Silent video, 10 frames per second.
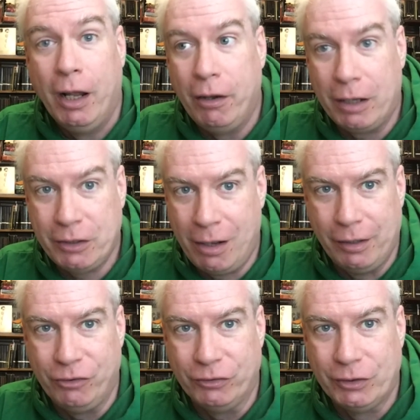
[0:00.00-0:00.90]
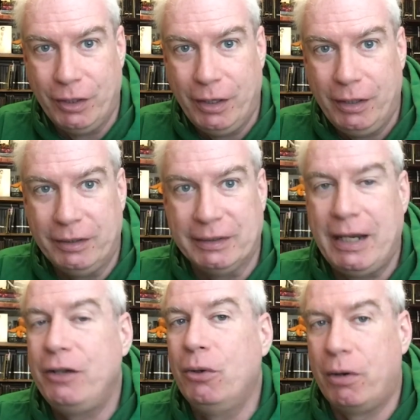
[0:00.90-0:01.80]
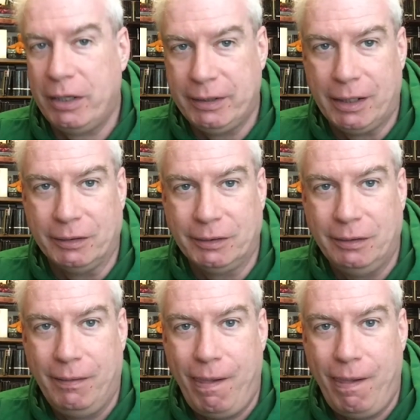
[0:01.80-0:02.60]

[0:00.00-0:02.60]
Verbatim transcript: not colleges, because there you're an adult,